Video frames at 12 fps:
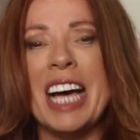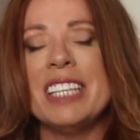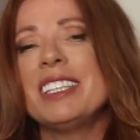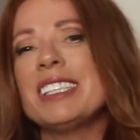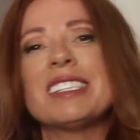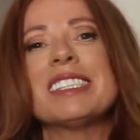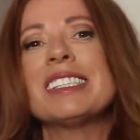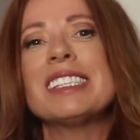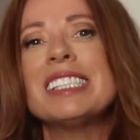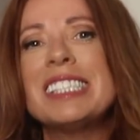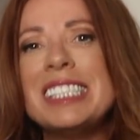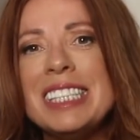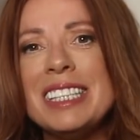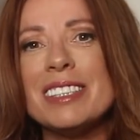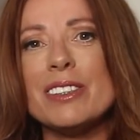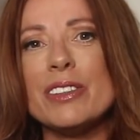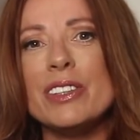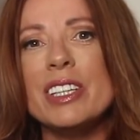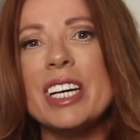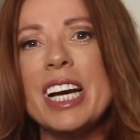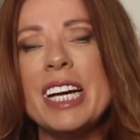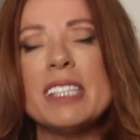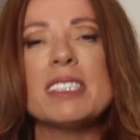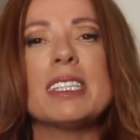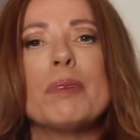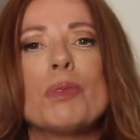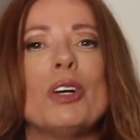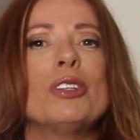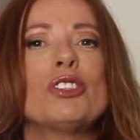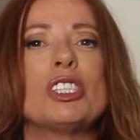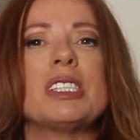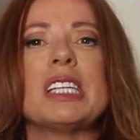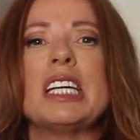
This is the deal. Our subconscious